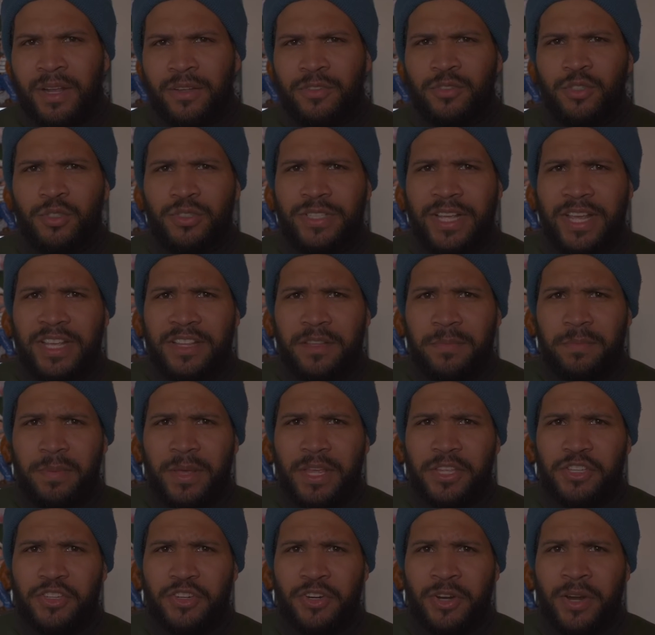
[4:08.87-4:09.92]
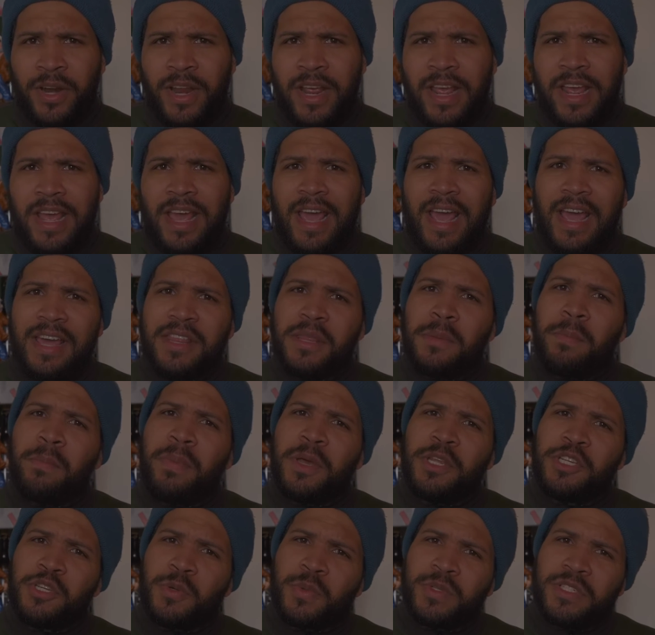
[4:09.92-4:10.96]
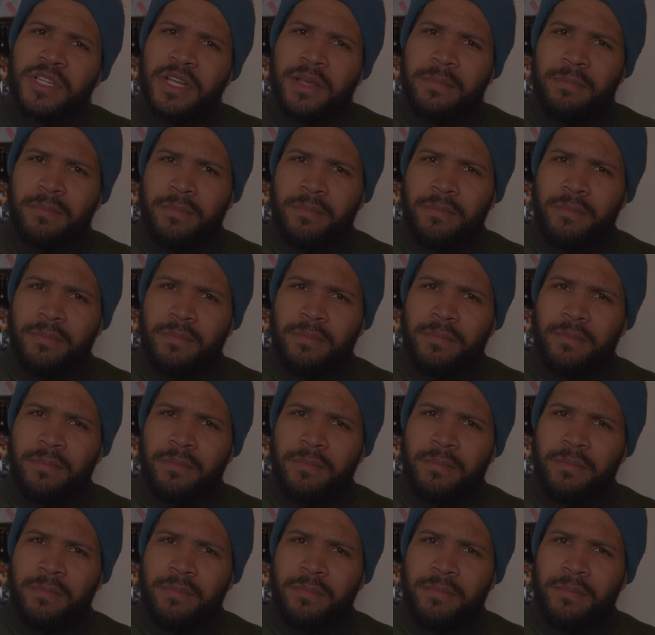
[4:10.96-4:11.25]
to take the picture, and the picture was